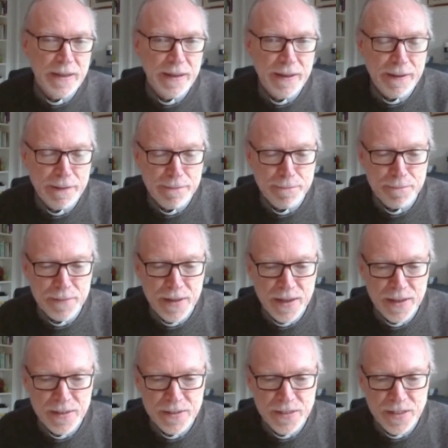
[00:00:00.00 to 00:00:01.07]
um,
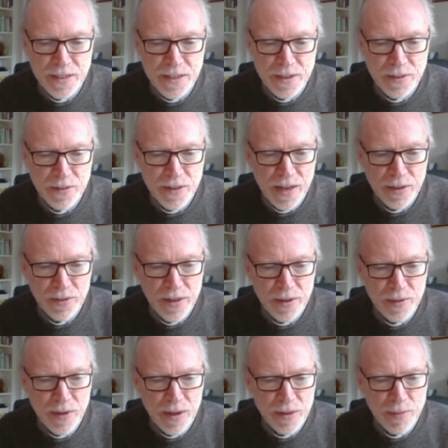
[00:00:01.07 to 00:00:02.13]
and uh, how
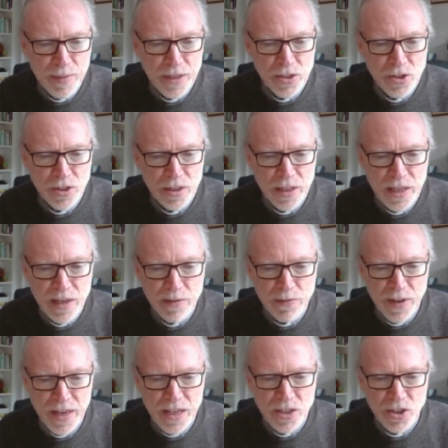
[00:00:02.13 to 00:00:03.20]
they how they managed to leave
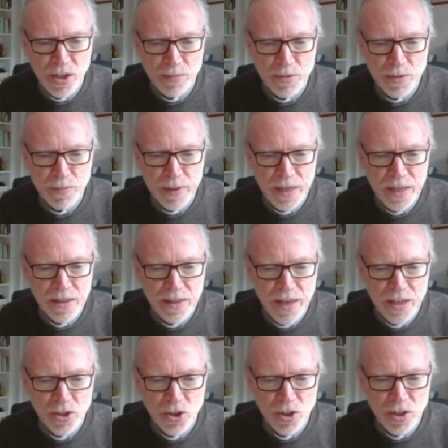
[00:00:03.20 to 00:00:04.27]
Egypt and begin
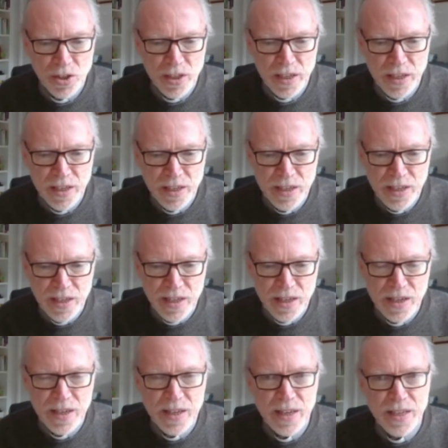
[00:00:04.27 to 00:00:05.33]
their journey
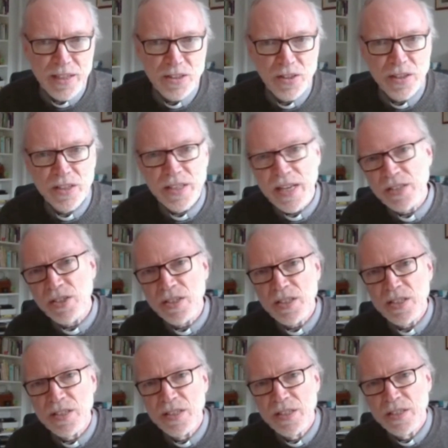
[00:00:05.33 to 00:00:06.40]
uh, into the desert
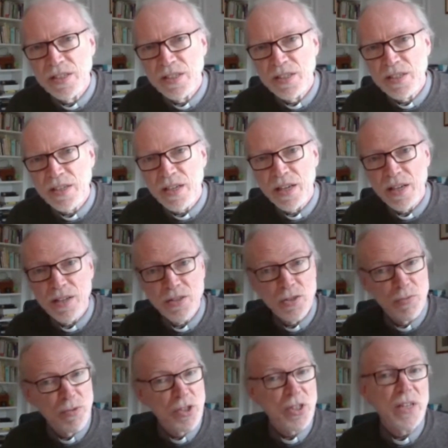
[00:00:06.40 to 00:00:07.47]
uh,
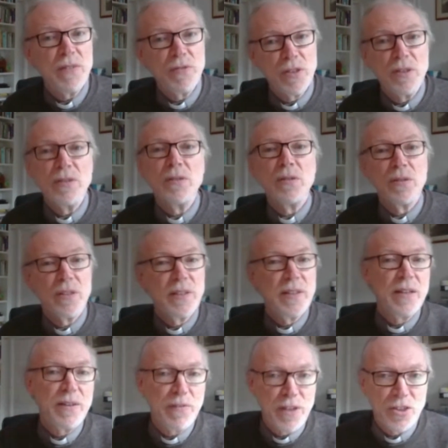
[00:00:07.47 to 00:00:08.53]
to receive the law and
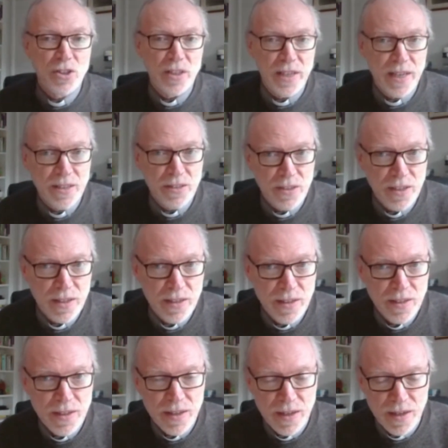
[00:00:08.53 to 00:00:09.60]
then eventually enter
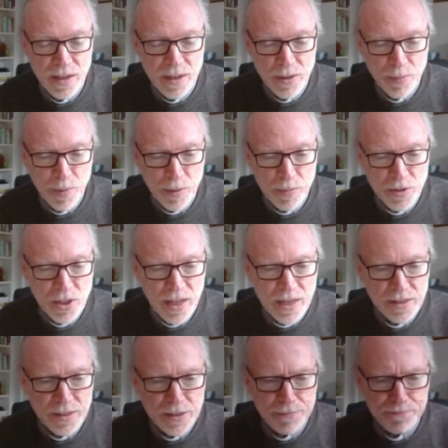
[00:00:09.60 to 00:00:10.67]
uh, the Promised
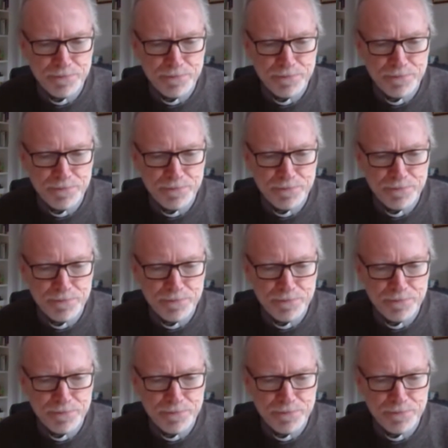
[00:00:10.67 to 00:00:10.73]
Land.